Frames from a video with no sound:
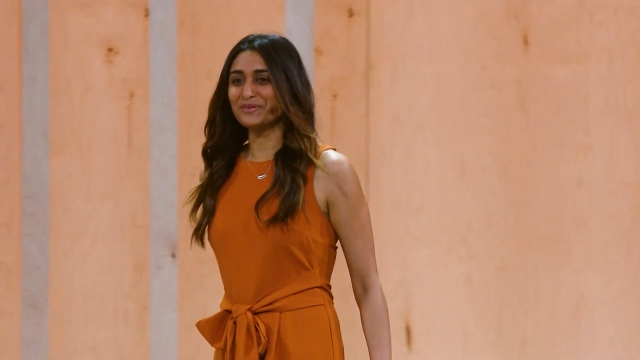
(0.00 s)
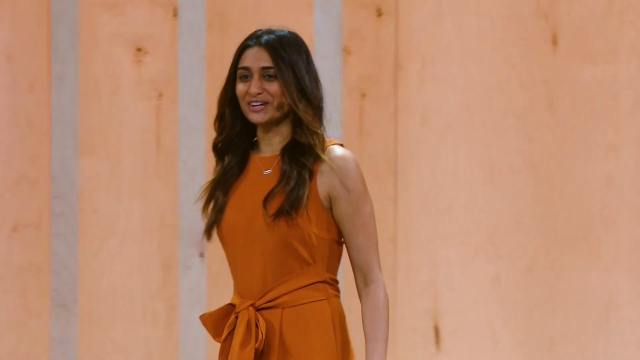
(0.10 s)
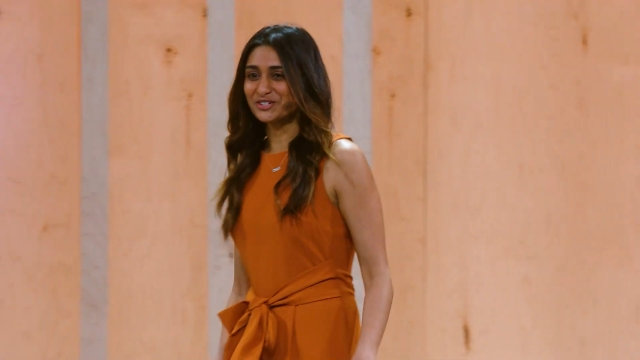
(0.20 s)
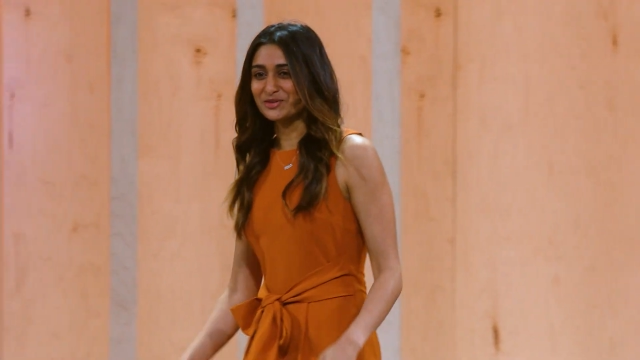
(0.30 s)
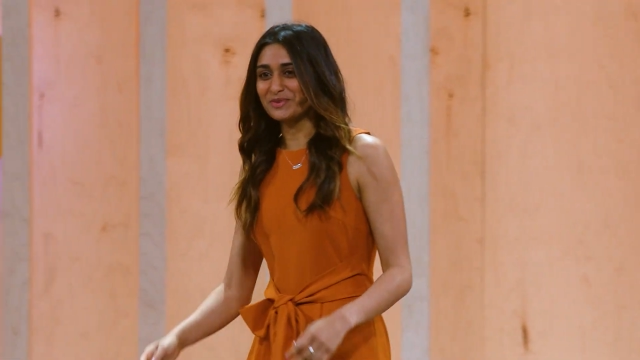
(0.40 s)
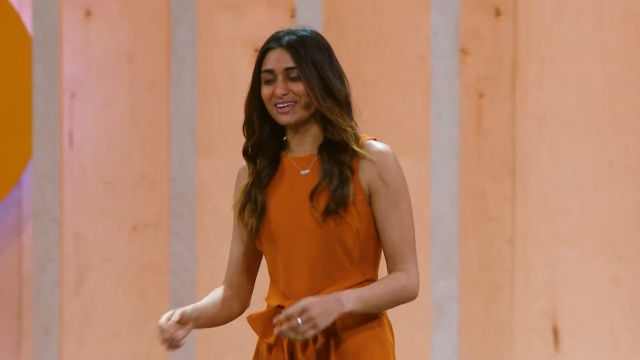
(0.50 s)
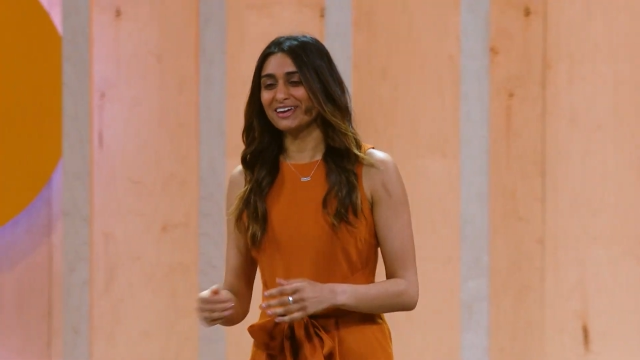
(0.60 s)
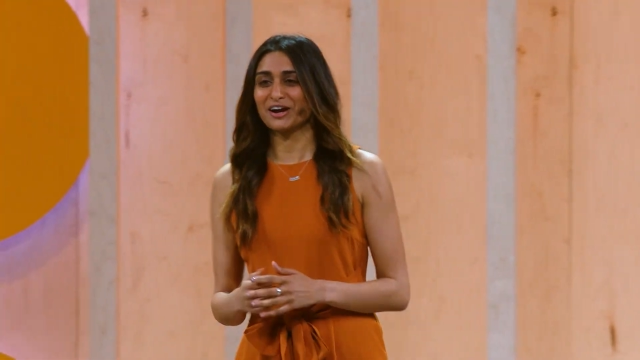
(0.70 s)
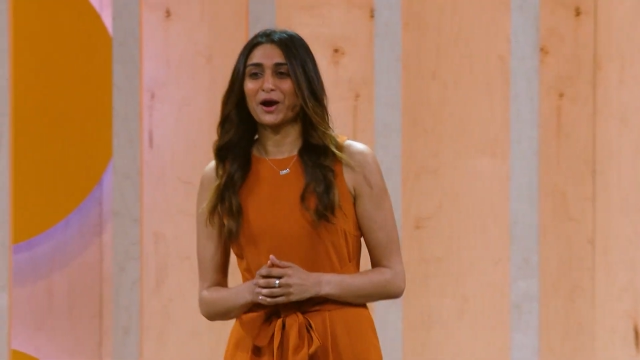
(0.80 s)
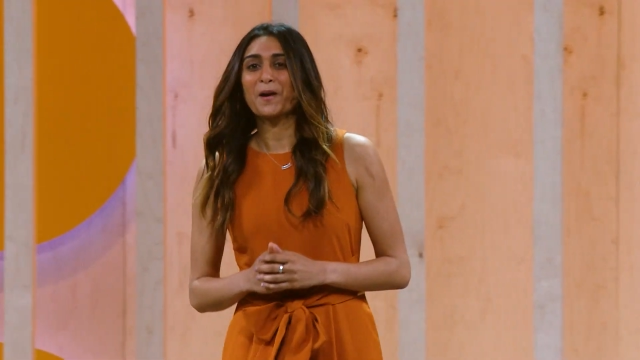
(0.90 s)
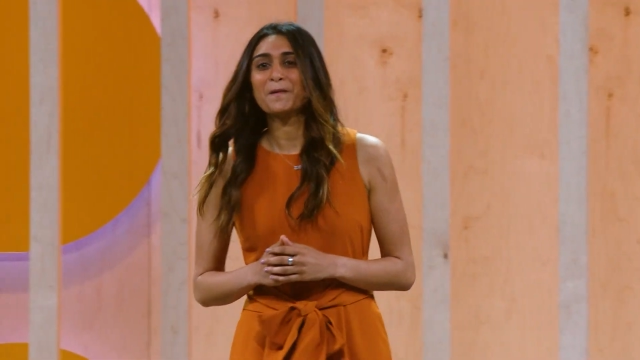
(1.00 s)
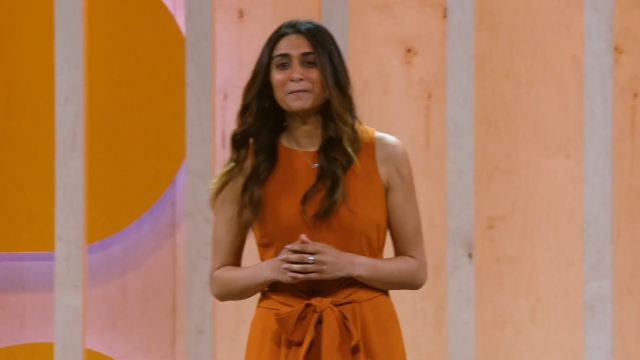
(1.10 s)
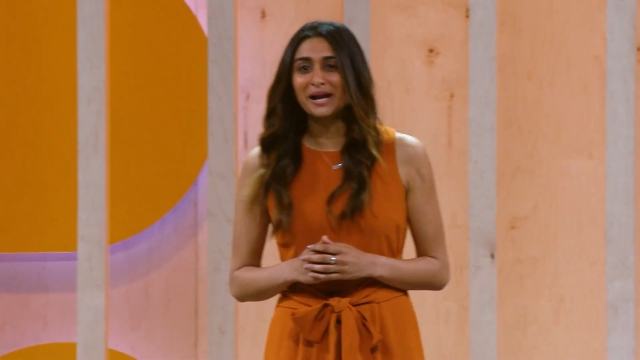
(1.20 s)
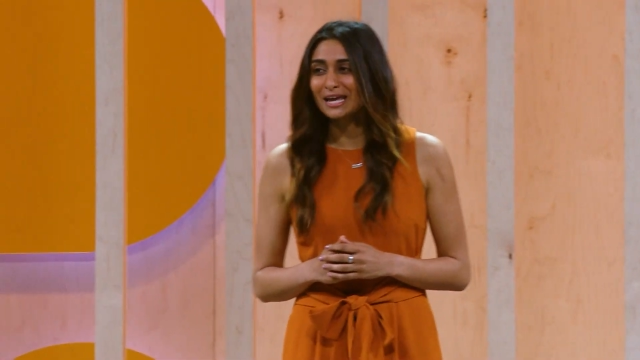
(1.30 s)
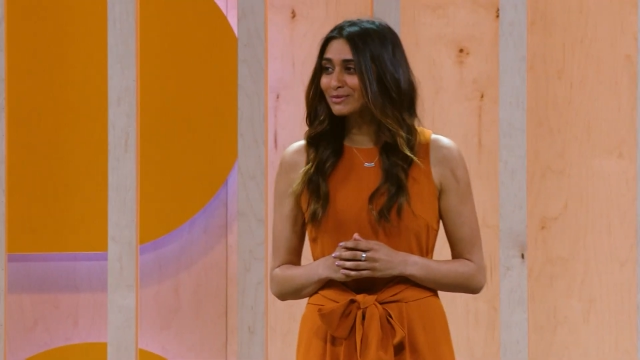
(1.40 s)
Pleasure to be here.
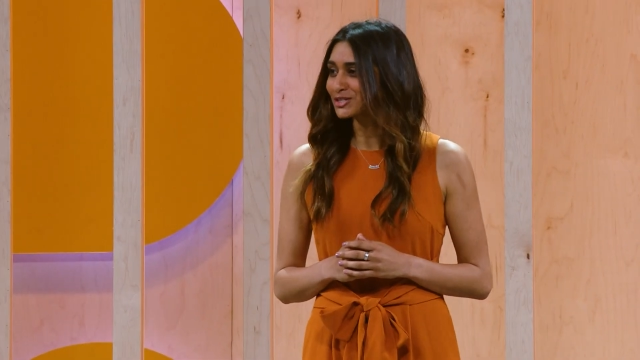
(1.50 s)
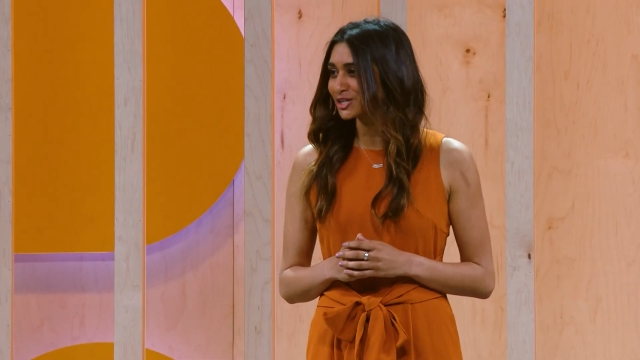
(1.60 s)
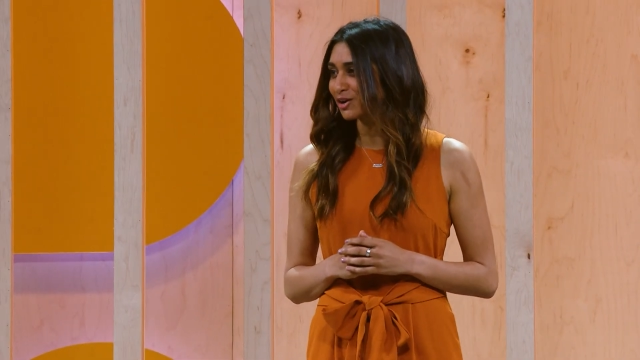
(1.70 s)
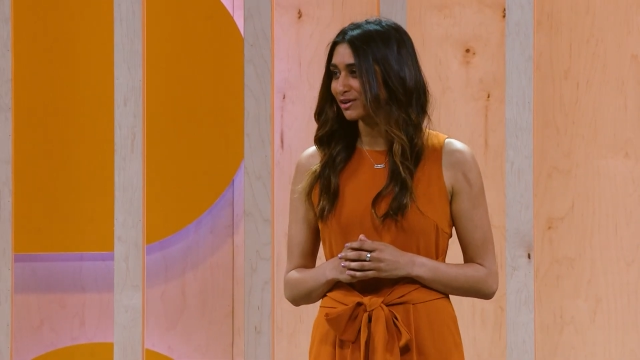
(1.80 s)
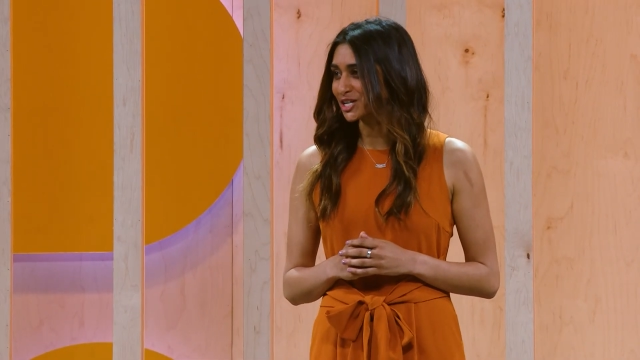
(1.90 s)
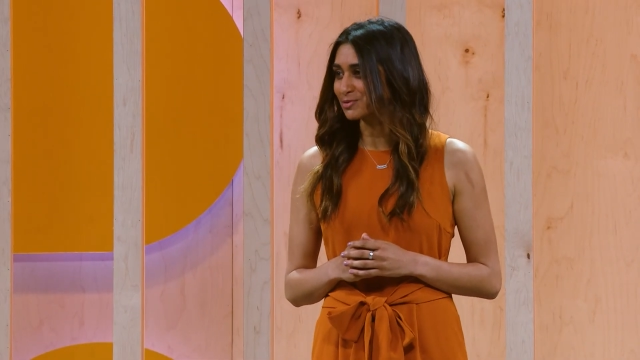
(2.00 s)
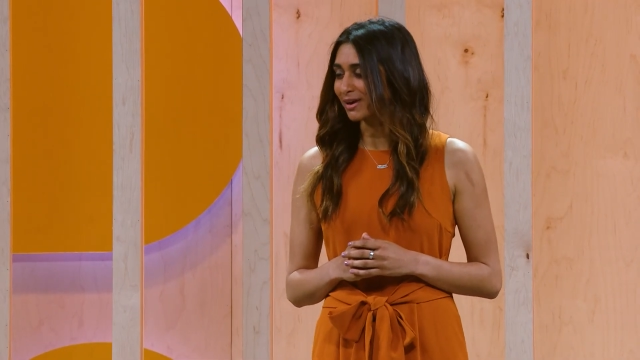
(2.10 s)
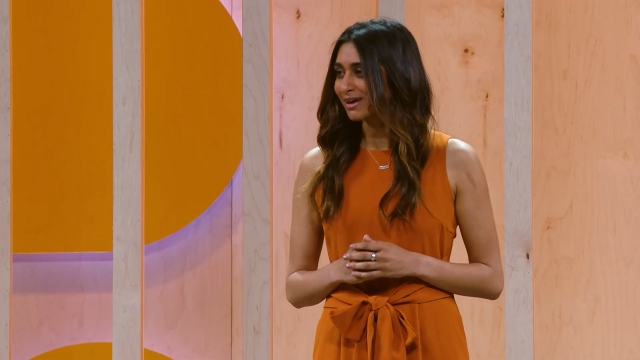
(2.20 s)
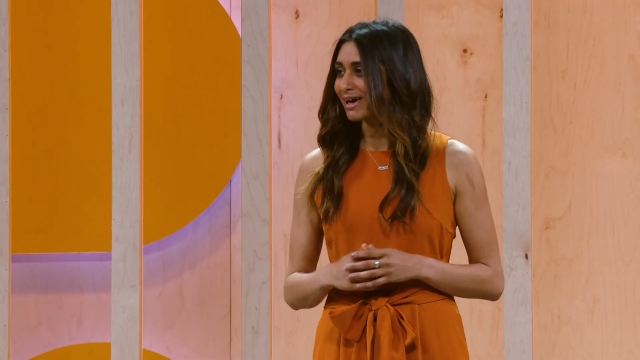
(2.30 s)
My name is Karishma,